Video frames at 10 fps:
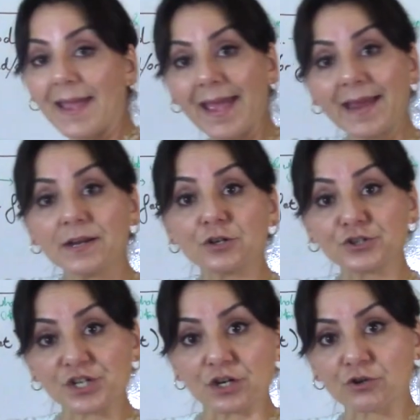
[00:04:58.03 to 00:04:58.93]

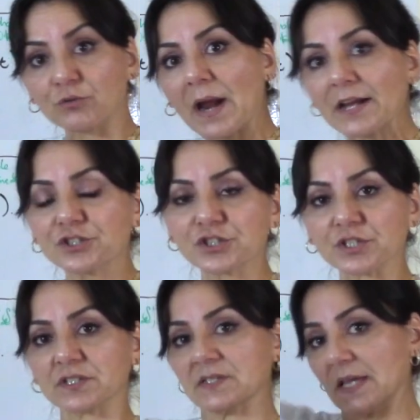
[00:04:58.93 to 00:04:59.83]
energy
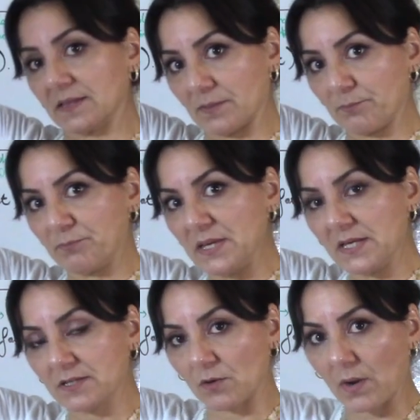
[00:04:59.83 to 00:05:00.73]
crashes, that the
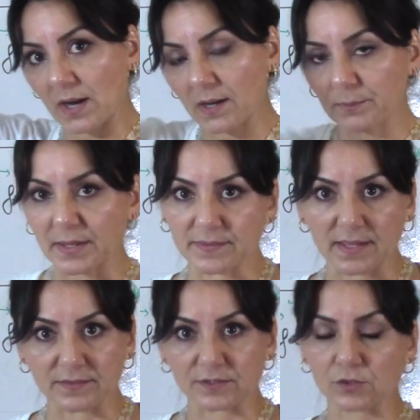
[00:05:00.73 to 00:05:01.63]
peak go up and
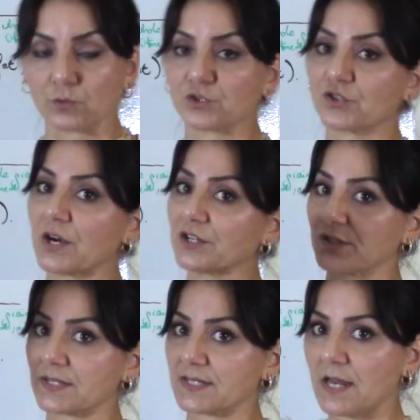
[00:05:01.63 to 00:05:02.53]
then it
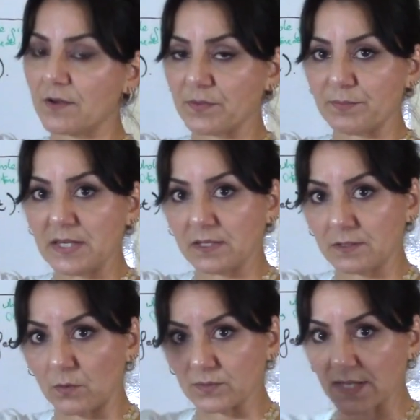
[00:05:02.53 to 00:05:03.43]
crashes down, the peak
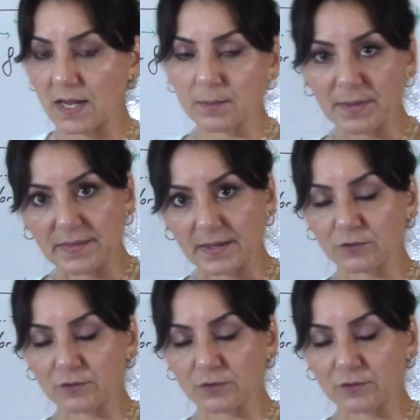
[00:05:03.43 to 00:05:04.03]
goes up and then